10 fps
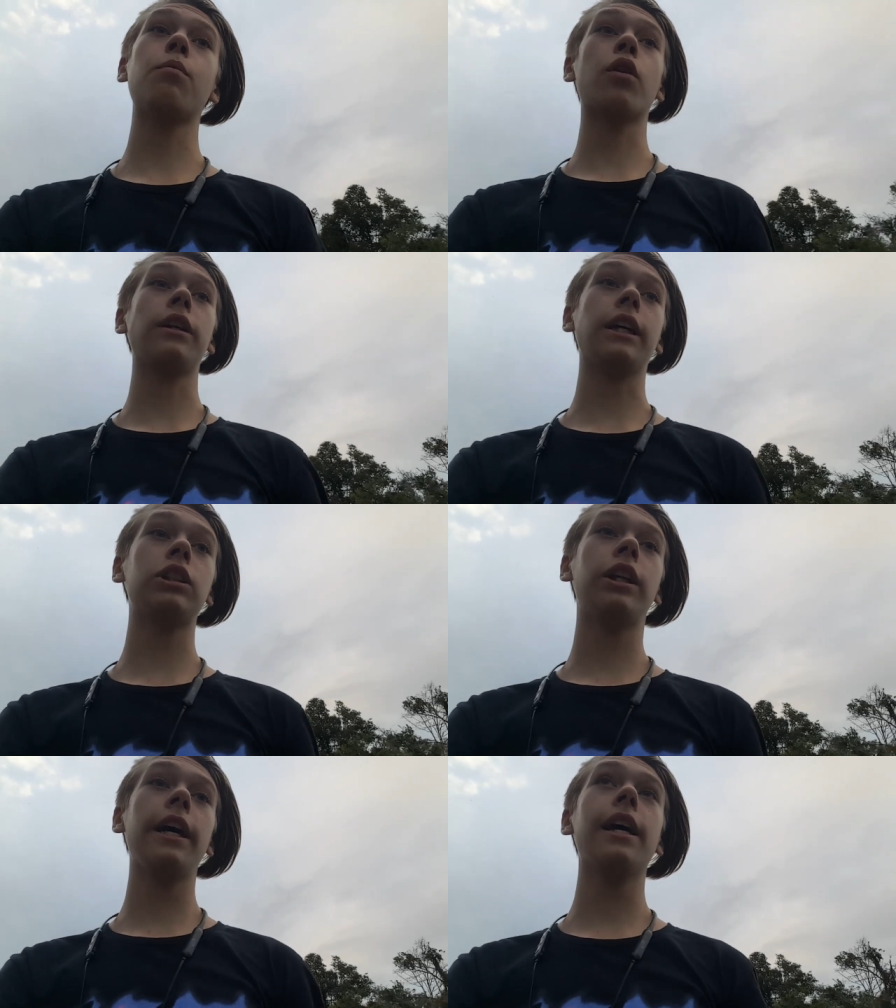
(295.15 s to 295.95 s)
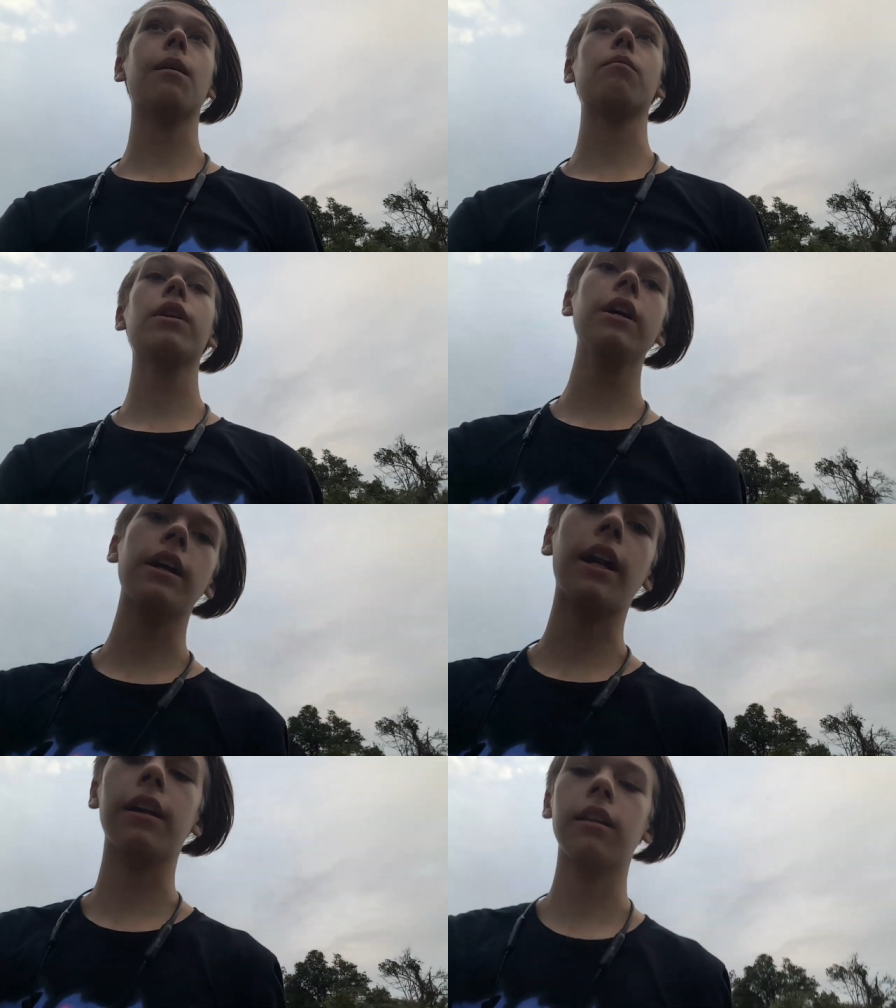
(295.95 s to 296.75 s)
yesterday and I'm pretty good at it.
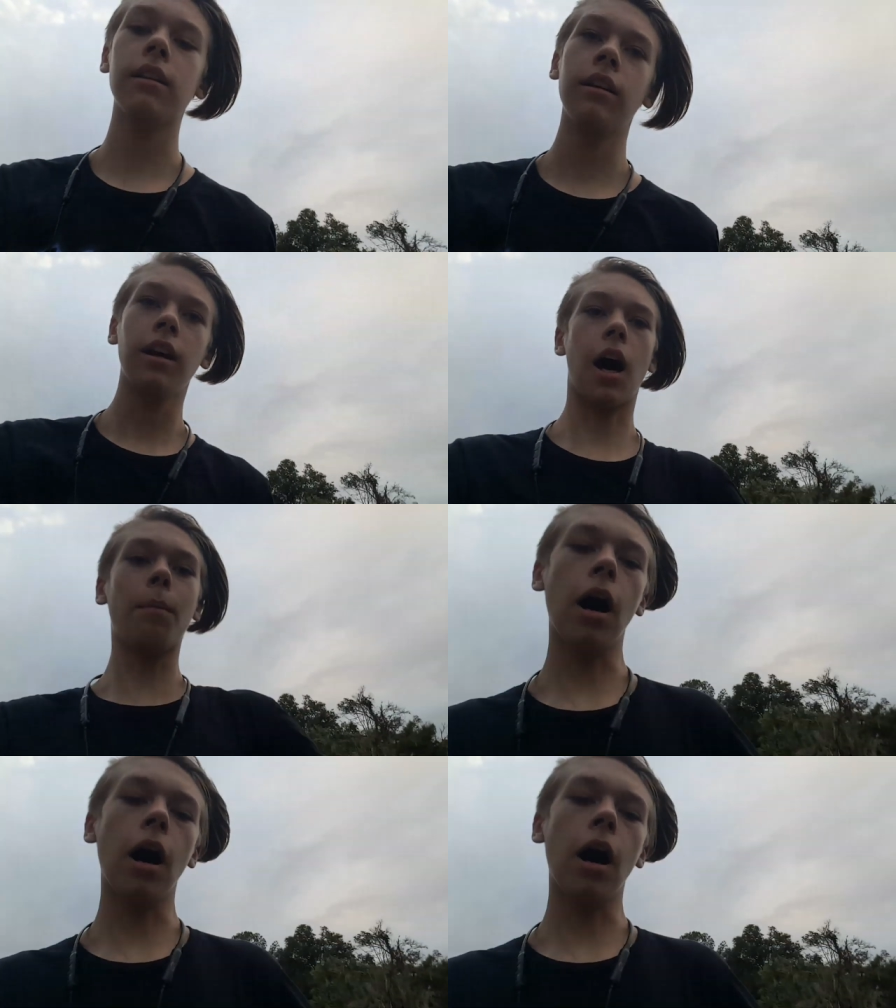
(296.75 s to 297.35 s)
Hop off